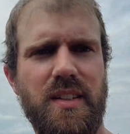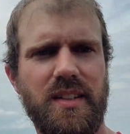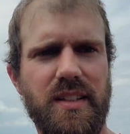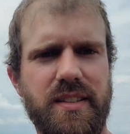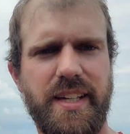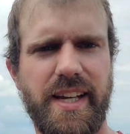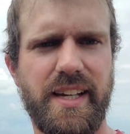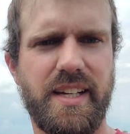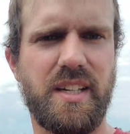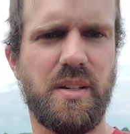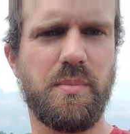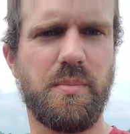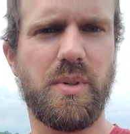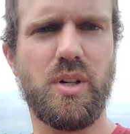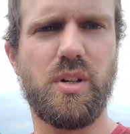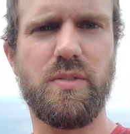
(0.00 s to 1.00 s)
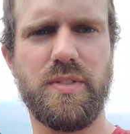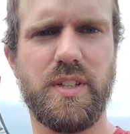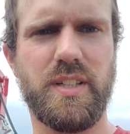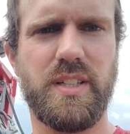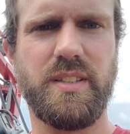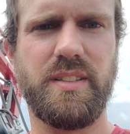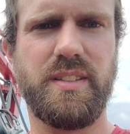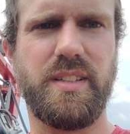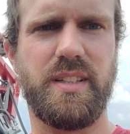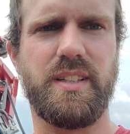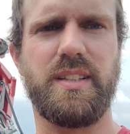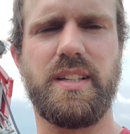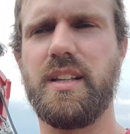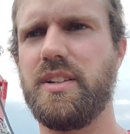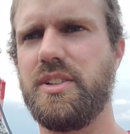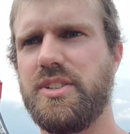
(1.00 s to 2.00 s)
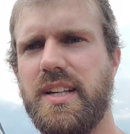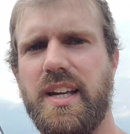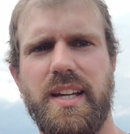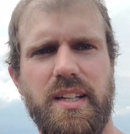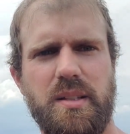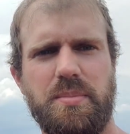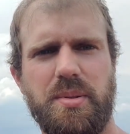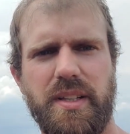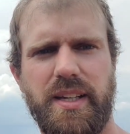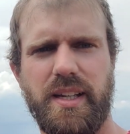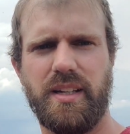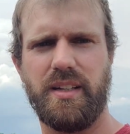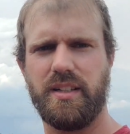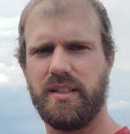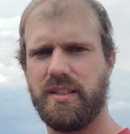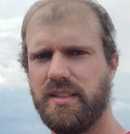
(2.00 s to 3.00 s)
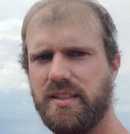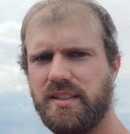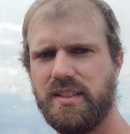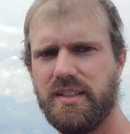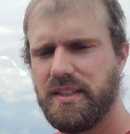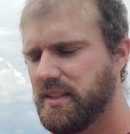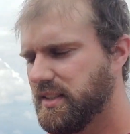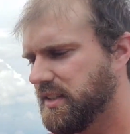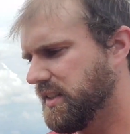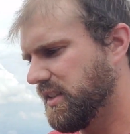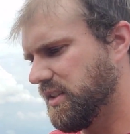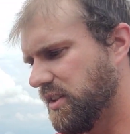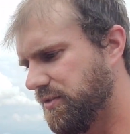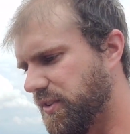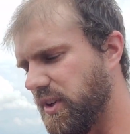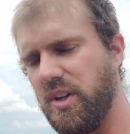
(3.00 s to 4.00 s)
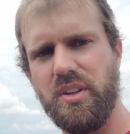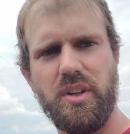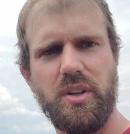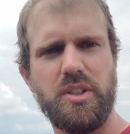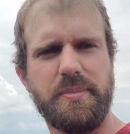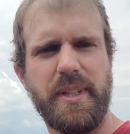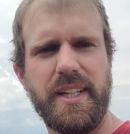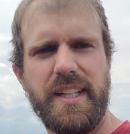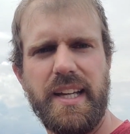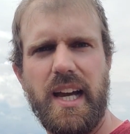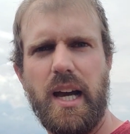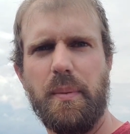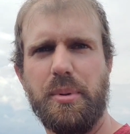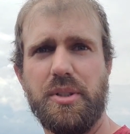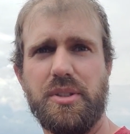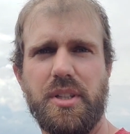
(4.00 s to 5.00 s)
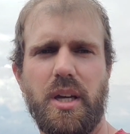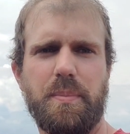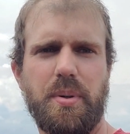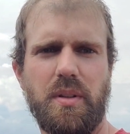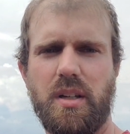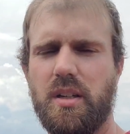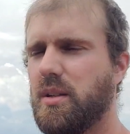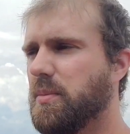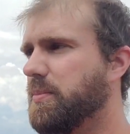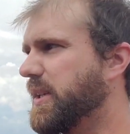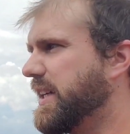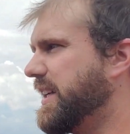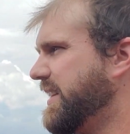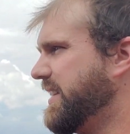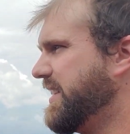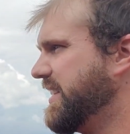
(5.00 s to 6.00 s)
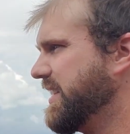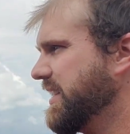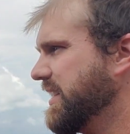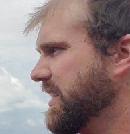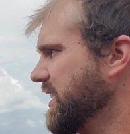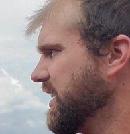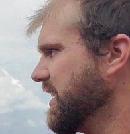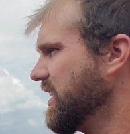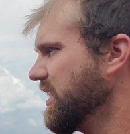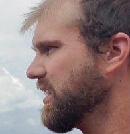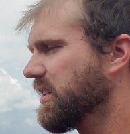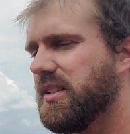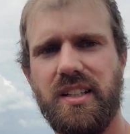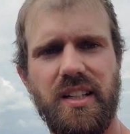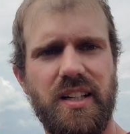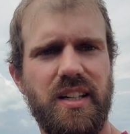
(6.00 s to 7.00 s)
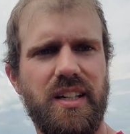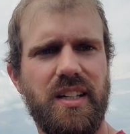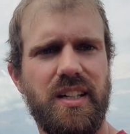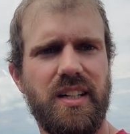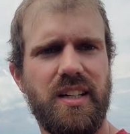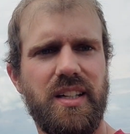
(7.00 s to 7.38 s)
taking them over to the other side of the planter, fill those mini hoppers up a little bit, because